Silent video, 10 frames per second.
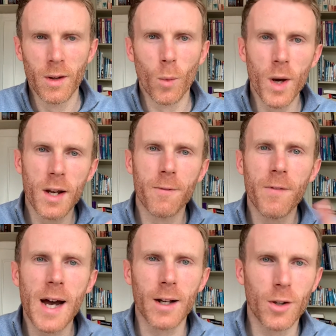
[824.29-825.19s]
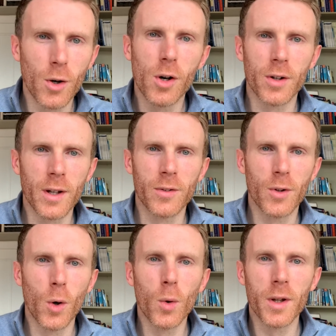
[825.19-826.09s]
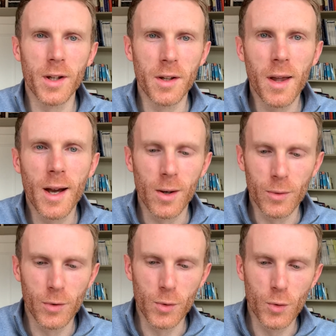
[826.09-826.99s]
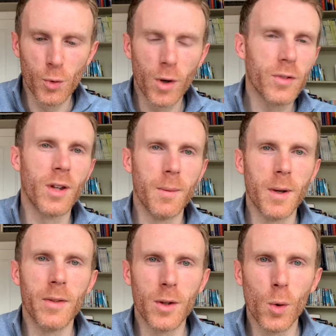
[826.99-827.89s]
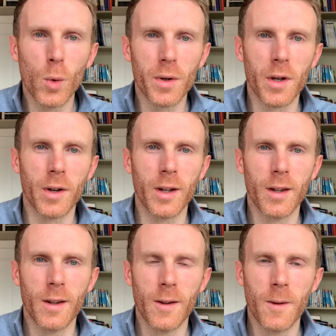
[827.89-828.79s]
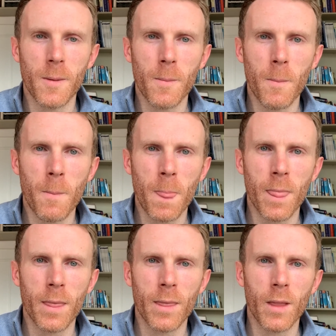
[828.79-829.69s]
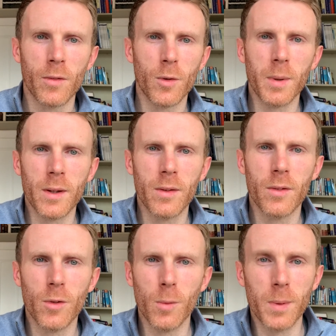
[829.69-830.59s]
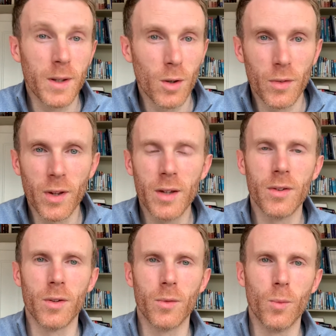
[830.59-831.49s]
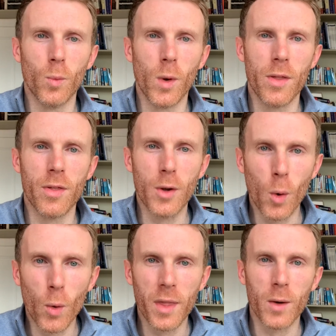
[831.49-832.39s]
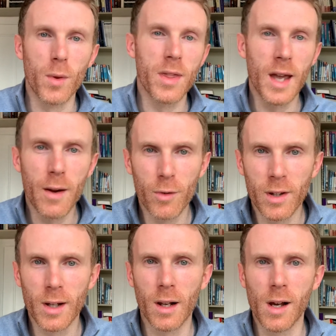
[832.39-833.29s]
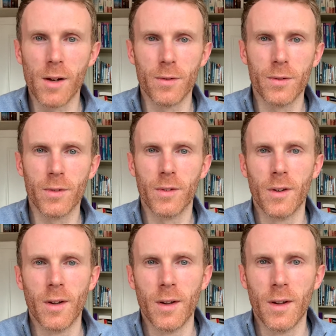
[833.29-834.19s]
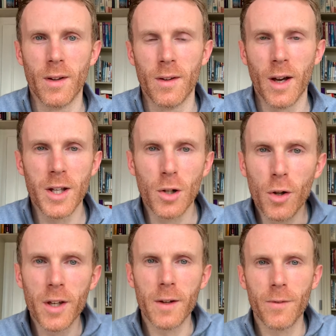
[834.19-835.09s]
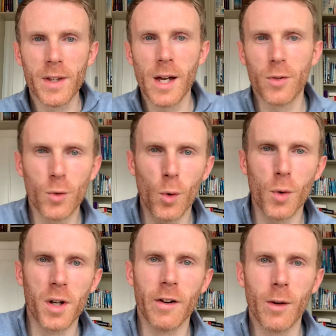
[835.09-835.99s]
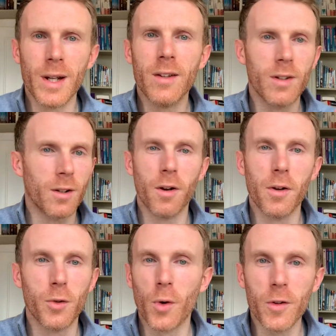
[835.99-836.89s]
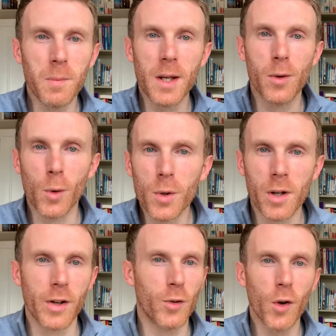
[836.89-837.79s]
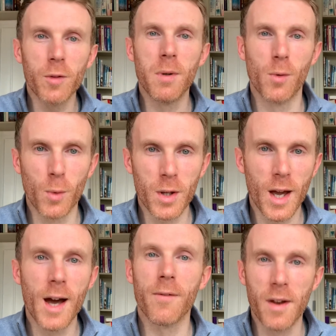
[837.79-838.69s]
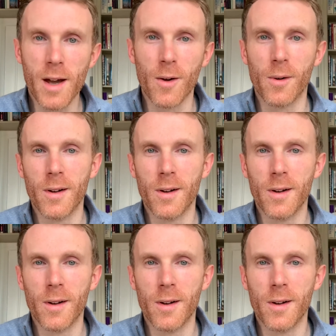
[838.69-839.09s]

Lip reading: When in fact, God is calling you now to trust him in the ordinary, to be contented with the ordinary, with the everyday life. Are you looking for the extraordinary when he's saying, no, trust me in the ordinary, trust me with what you have now?